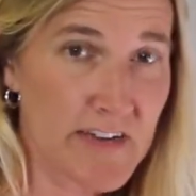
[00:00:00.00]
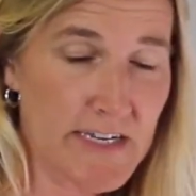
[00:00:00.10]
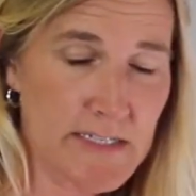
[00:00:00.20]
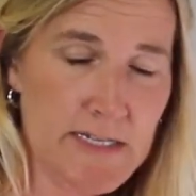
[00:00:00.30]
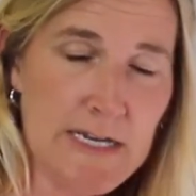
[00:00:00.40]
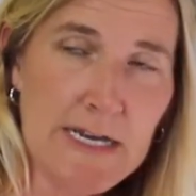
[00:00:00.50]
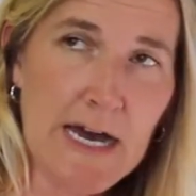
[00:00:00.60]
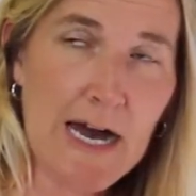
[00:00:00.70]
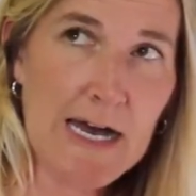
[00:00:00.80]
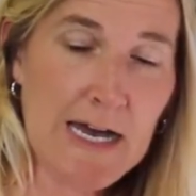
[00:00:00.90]
it.
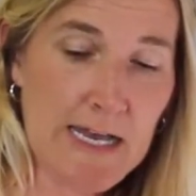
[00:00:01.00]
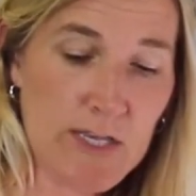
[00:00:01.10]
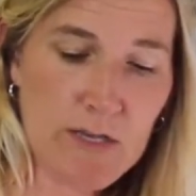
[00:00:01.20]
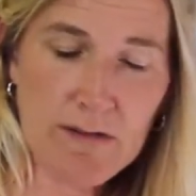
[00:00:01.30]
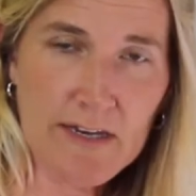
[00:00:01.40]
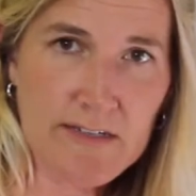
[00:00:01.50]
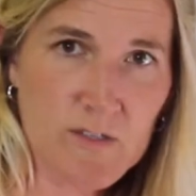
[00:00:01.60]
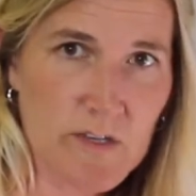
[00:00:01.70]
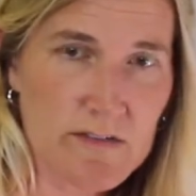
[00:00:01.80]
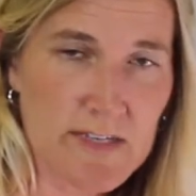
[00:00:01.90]
You can also
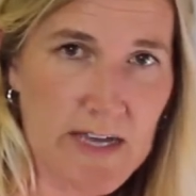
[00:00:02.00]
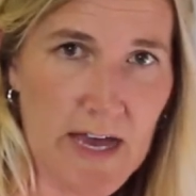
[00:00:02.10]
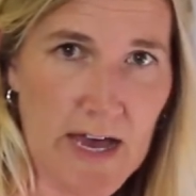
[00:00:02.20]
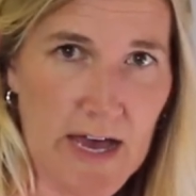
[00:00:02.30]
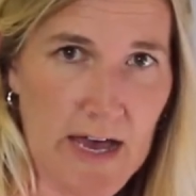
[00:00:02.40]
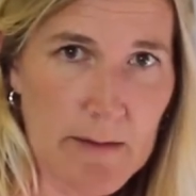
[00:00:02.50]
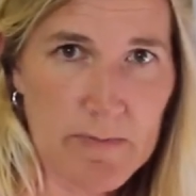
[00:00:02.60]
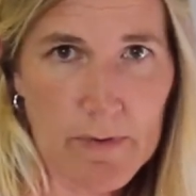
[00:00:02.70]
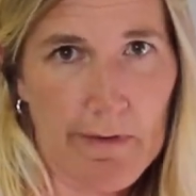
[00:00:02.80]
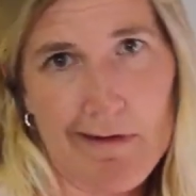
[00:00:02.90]
use a cup
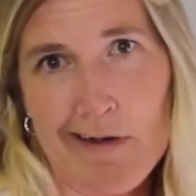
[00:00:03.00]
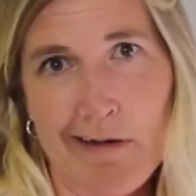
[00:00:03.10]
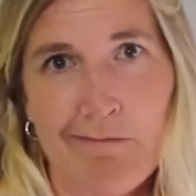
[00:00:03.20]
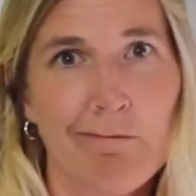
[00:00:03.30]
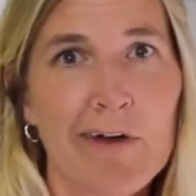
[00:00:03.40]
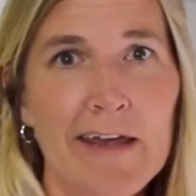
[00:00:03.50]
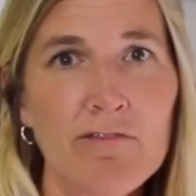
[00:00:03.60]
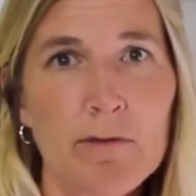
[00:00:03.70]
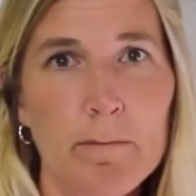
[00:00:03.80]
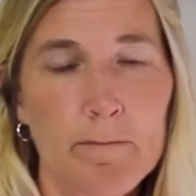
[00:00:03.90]
or
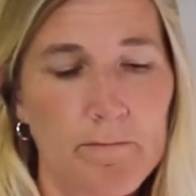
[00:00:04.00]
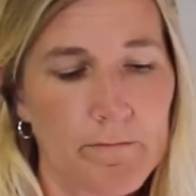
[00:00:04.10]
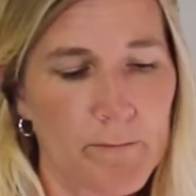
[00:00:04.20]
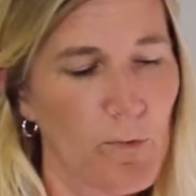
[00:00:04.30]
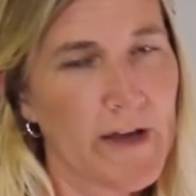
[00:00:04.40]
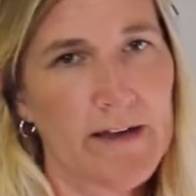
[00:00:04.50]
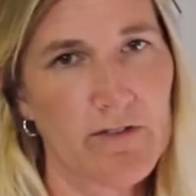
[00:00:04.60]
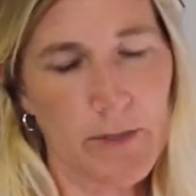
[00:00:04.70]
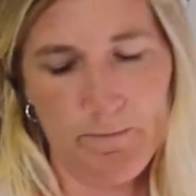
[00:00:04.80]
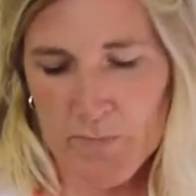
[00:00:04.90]

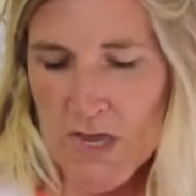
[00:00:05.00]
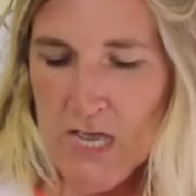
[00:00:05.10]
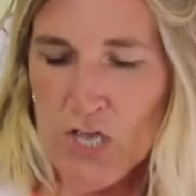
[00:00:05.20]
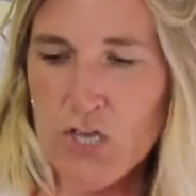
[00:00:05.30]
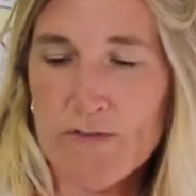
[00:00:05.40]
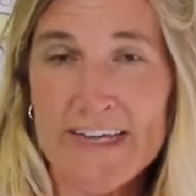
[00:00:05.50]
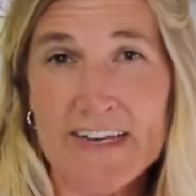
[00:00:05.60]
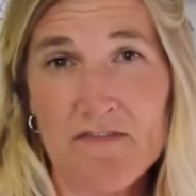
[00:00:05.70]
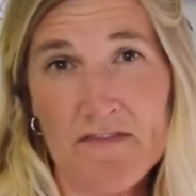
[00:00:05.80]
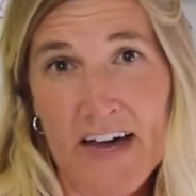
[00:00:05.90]
whatever. You
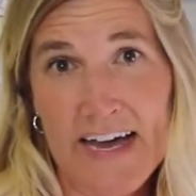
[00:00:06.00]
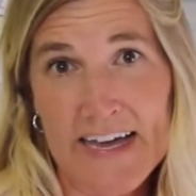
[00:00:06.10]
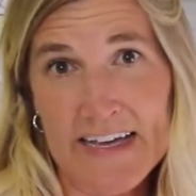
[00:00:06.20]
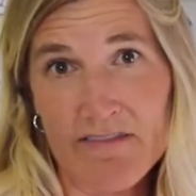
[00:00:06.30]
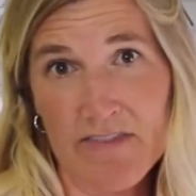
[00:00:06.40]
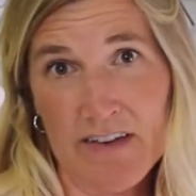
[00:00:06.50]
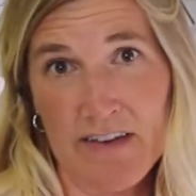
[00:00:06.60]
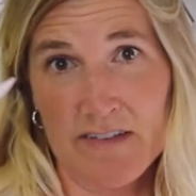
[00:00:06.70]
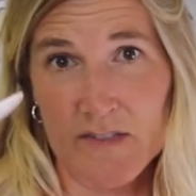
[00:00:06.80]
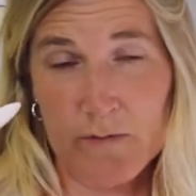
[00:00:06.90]
need 5
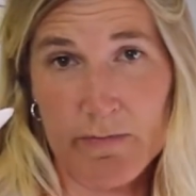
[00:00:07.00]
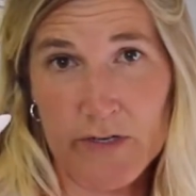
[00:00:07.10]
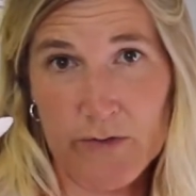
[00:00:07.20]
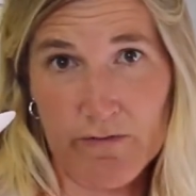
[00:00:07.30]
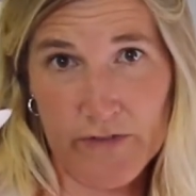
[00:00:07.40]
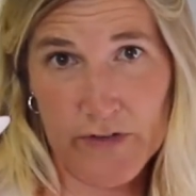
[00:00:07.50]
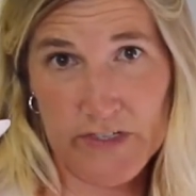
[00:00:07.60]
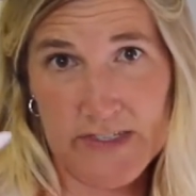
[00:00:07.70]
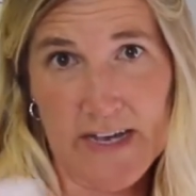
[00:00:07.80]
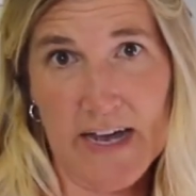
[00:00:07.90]

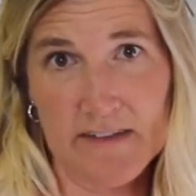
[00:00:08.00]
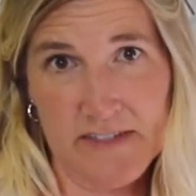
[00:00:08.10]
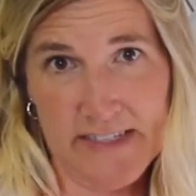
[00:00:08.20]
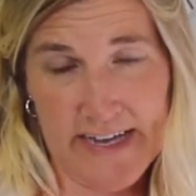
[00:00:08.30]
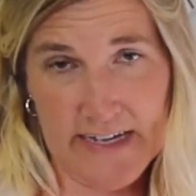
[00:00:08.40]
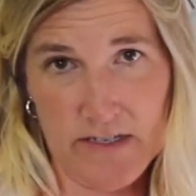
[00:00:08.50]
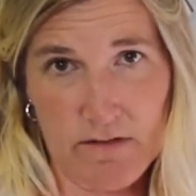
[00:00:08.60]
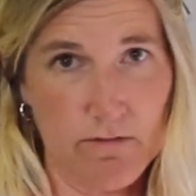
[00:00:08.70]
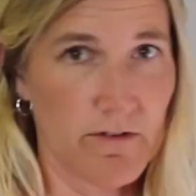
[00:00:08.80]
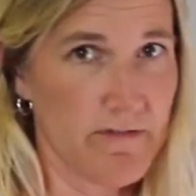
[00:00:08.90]
spoonfuls of sand
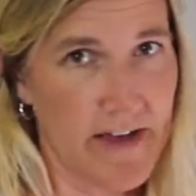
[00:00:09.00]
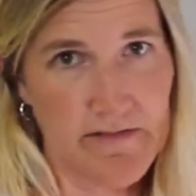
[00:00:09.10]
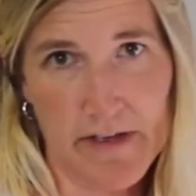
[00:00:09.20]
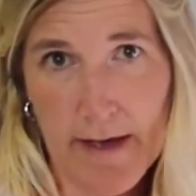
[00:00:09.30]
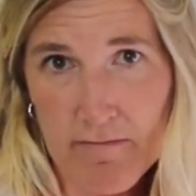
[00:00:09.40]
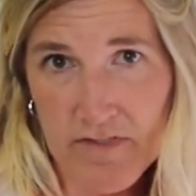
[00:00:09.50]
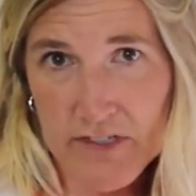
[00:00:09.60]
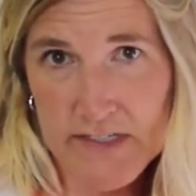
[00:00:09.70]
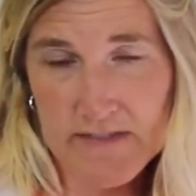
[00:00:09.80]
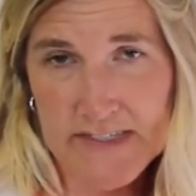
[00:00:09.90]
or 5
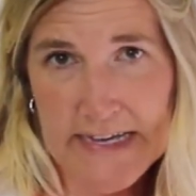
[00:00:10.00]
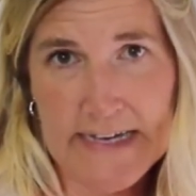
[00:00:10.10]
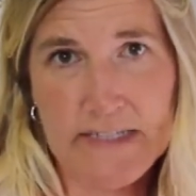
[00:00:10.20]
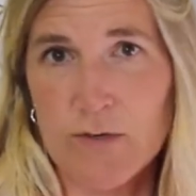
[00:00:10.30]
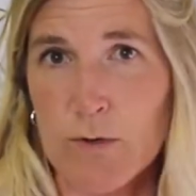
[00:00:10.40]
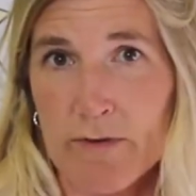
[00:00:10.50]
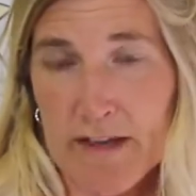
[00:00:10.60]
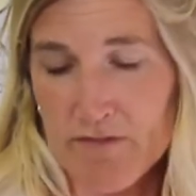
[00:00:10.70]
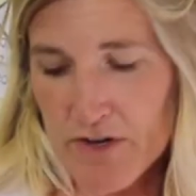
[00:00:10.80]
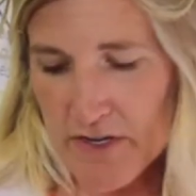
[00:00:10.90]
cupfuls of sand or
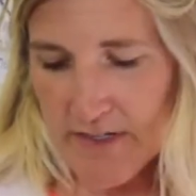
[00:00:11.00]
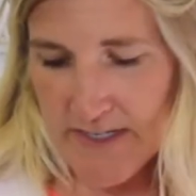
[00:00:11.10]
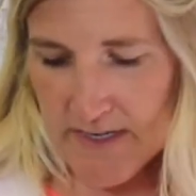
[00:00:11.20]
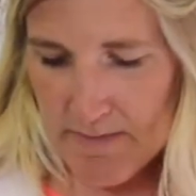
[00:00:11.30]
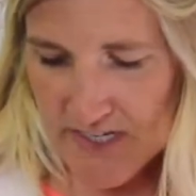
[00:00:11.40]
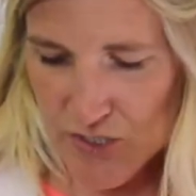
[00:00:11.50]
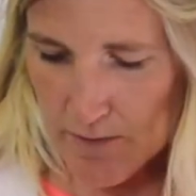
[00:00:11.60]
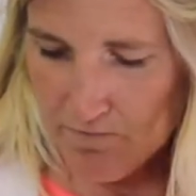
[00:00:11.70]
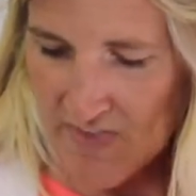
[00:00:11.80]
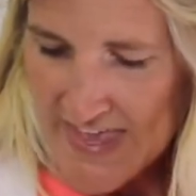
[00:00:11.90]
whatever you're using to measure.
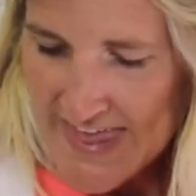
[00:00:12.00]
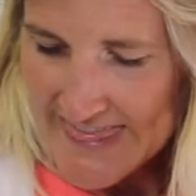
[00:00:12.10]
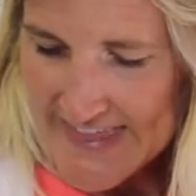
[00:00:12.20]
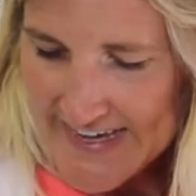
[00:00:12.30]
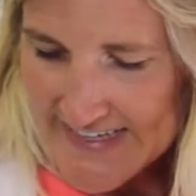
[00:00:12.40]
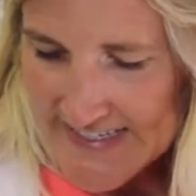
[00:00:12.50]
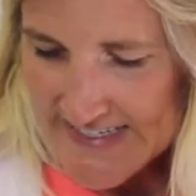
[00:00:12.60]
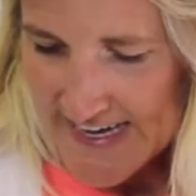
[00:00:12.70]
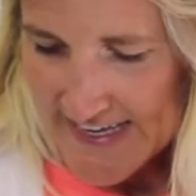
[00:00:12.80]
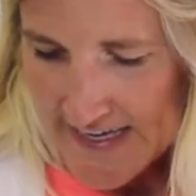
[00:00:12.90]
The
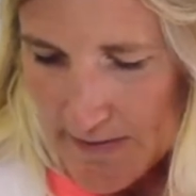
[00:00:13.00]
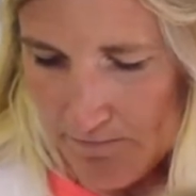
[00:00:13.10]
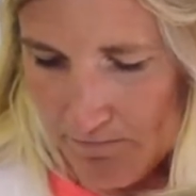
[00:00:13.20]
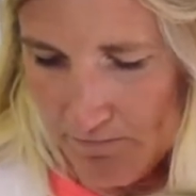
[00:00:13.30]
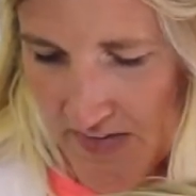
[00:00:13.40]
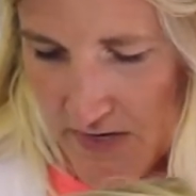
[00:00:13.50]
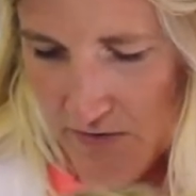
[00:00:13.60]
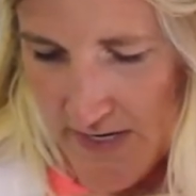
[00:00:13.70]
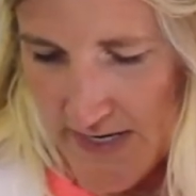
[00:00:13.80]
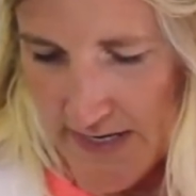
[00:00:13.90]
second
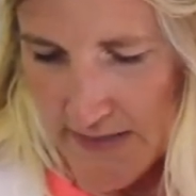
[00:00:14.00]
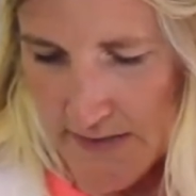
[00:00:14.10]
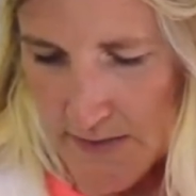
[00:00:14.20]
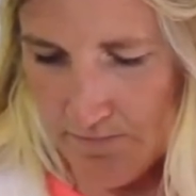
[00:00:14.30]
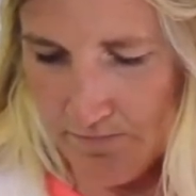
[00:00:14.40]
ingredient,